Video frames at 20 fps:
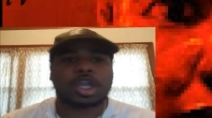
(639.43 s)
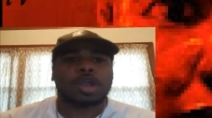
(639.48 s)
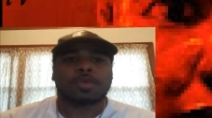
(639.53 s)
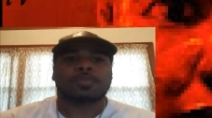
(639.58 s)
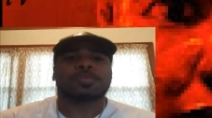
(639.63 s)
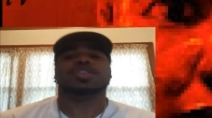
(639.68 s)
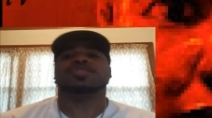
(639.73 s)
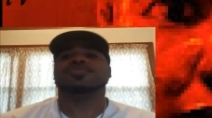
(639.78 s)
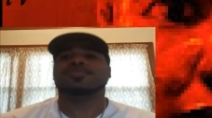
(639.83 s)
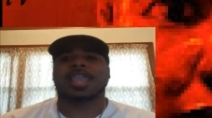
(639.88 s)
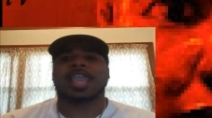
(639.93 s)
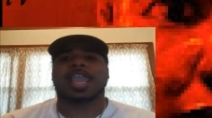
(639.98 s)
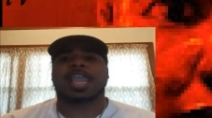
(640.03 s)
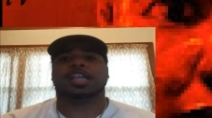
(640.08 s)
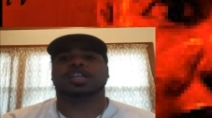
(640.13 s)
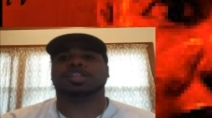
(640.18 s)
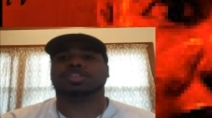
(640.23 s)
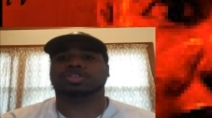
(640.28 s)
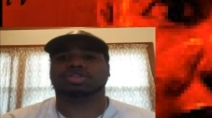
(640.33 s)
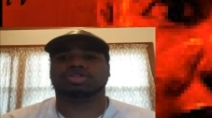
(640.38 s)
where you can't
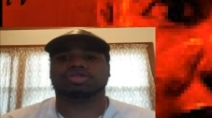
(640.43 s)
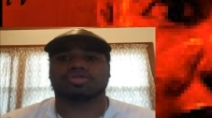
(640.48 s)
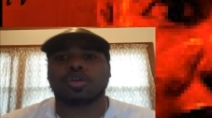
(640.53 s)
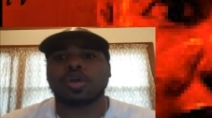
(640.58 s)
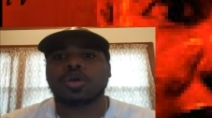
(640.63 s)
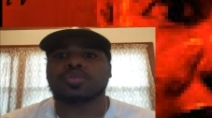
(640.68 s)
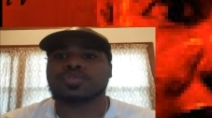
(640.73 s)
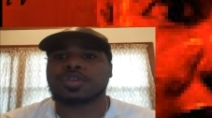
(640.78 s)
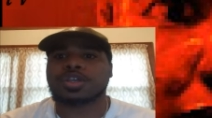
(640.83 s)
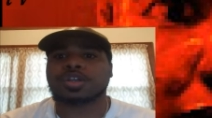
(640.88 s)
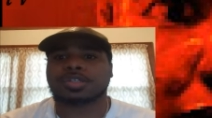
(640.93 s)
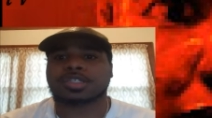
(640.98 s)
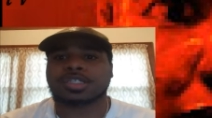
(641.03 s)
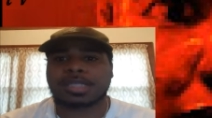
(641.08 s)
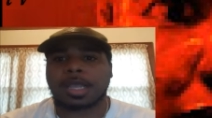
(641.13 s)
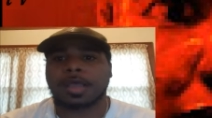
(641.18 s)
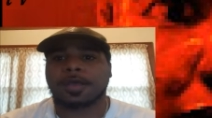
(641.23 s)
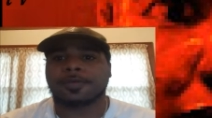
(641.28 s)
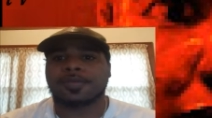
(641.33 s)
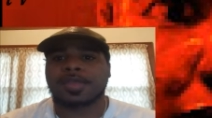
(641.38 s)
control
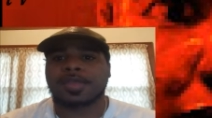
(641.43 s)
yourself.